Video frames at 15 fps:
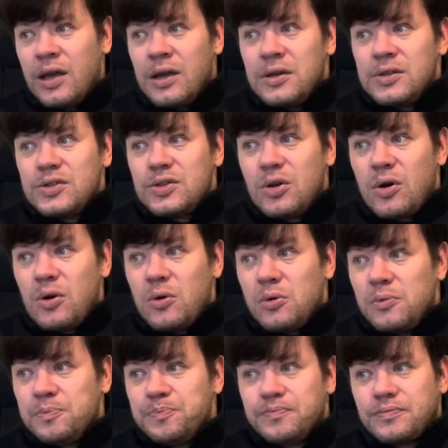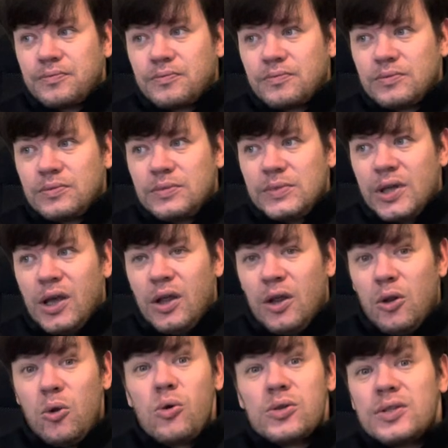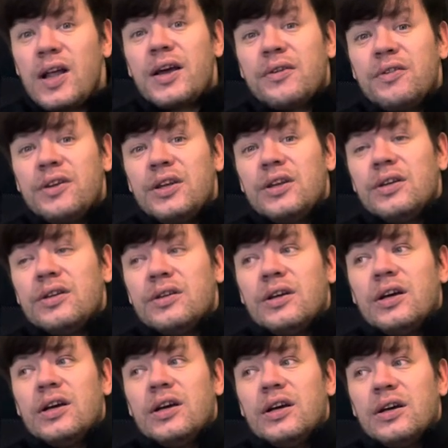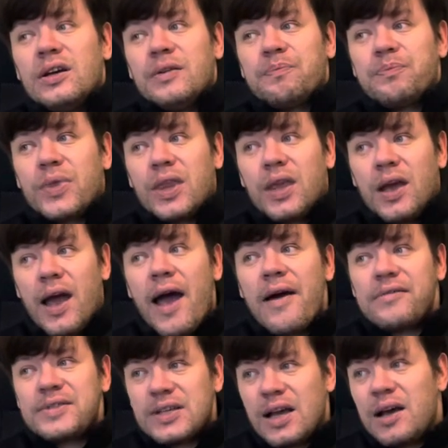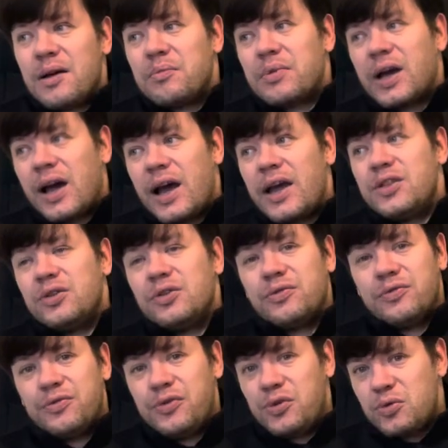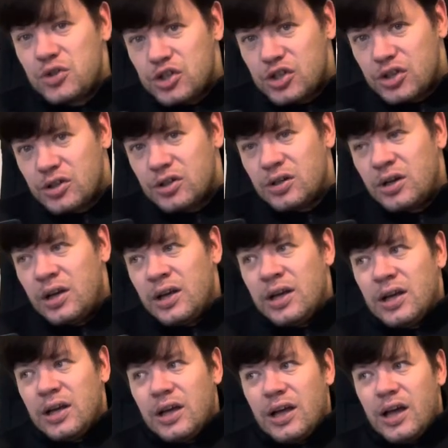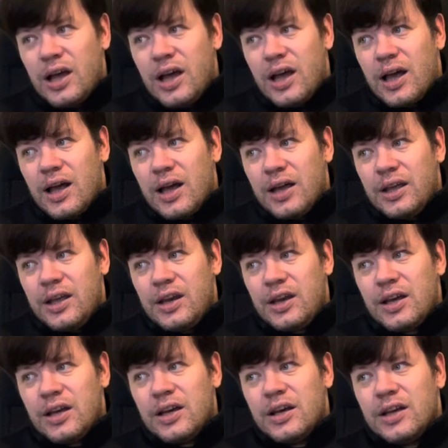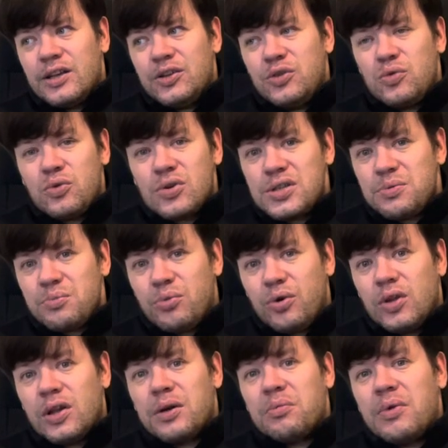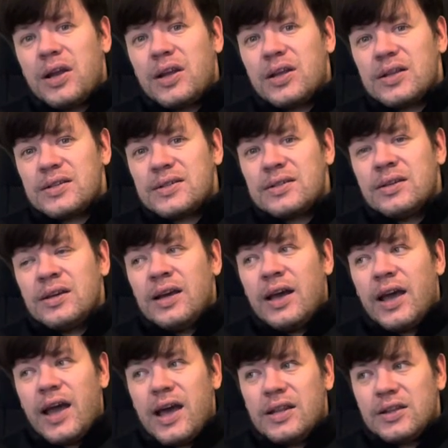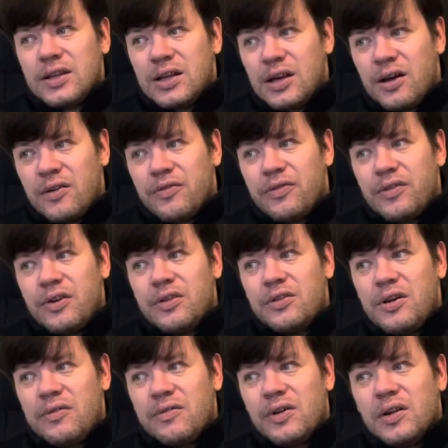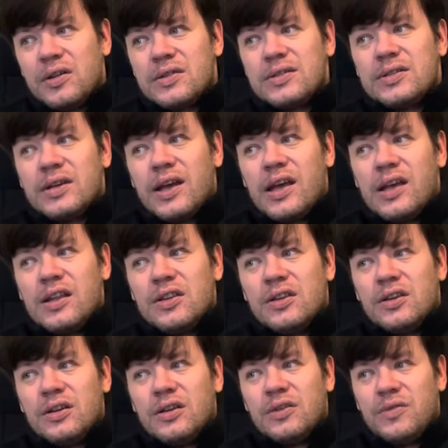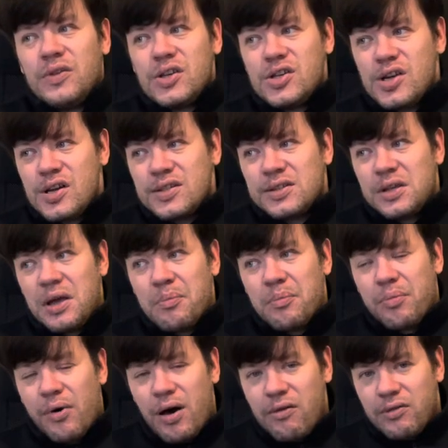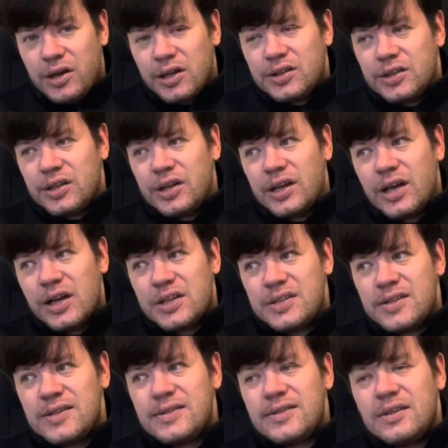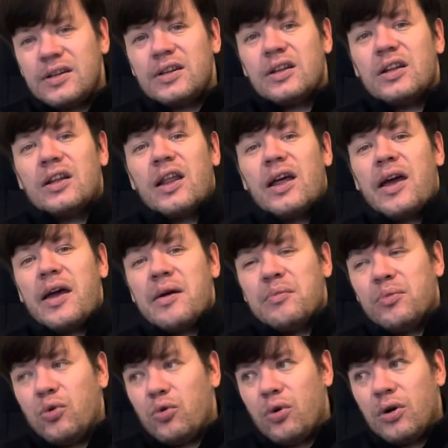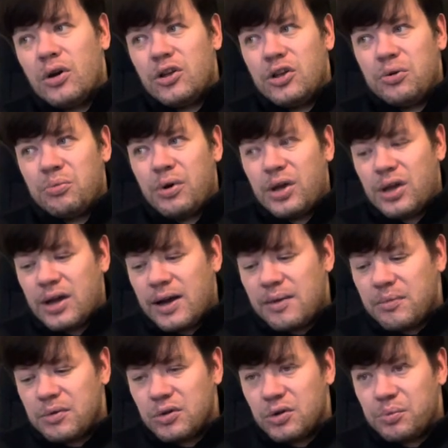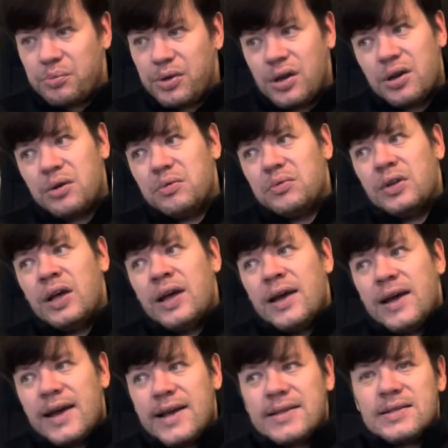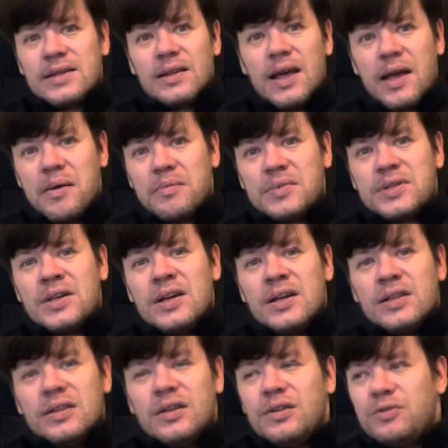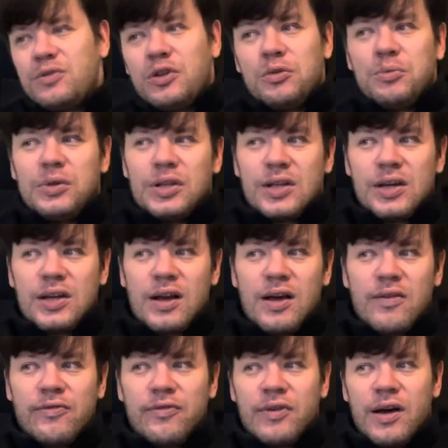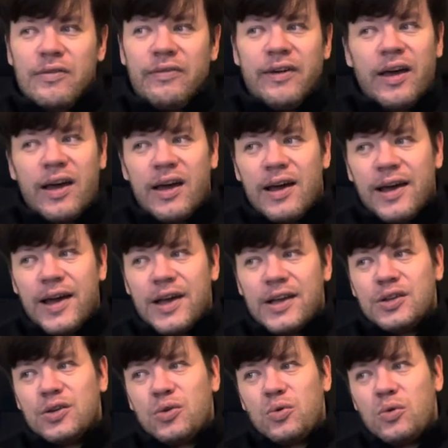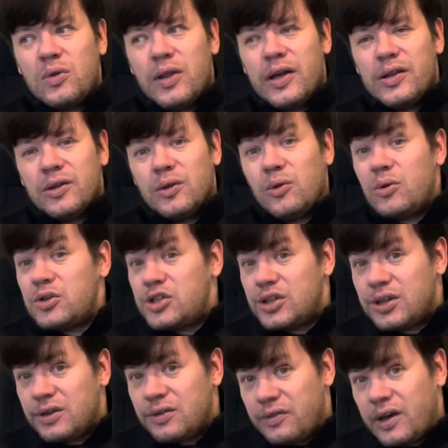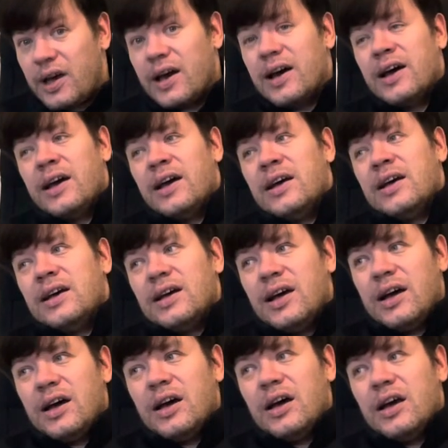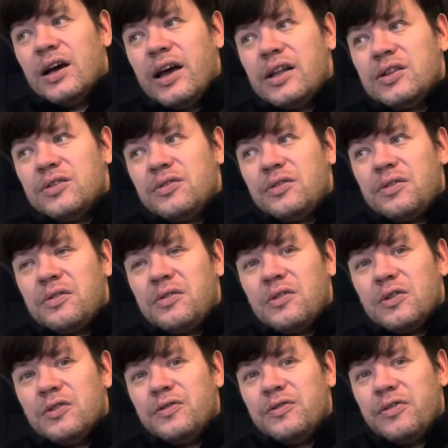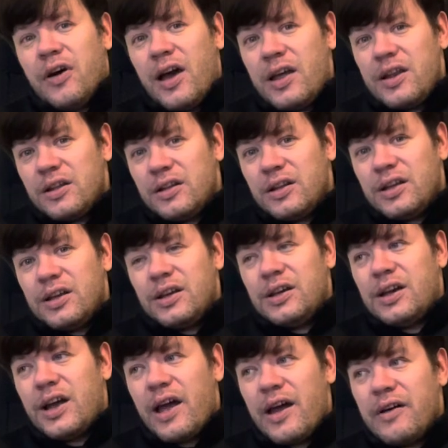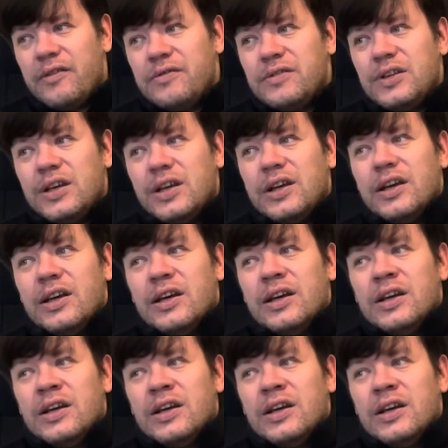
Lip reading: So looks like we have some kind of future in neurosymbolic methods and the graph retrievals, and we just empower the existing LLM, or in my humble opinion SLMs, that will be the graph aware and rule and logic aware, and we will finally have the